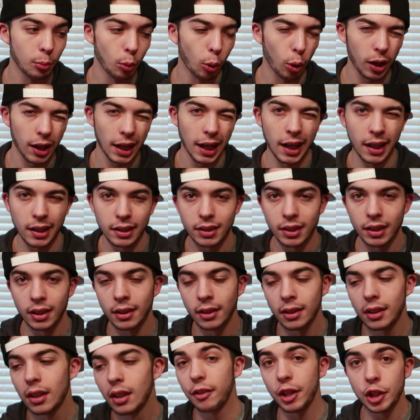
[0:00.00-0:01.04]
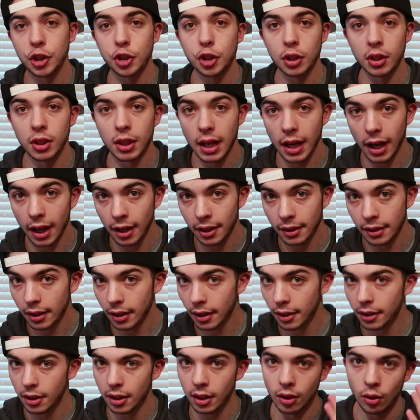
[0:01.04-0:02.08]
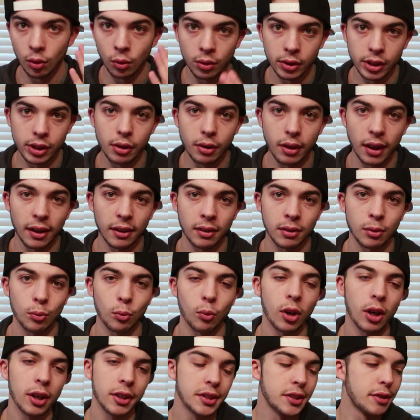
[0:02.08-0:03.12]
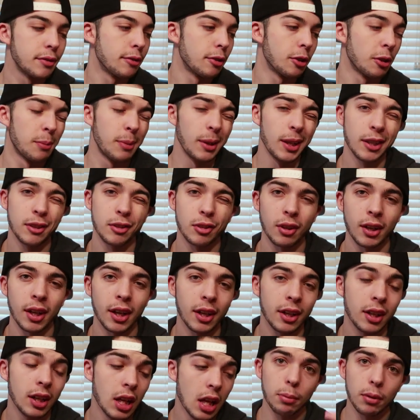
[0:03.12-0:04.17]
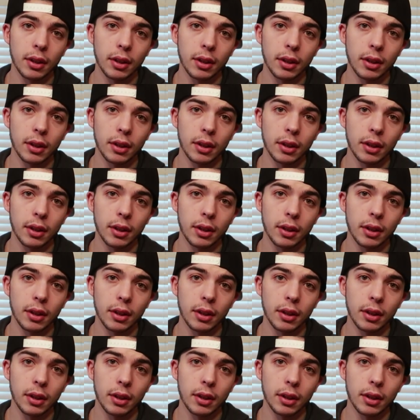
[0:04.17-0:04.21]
more content, featured content that only you guys can watch if you're a Patreon.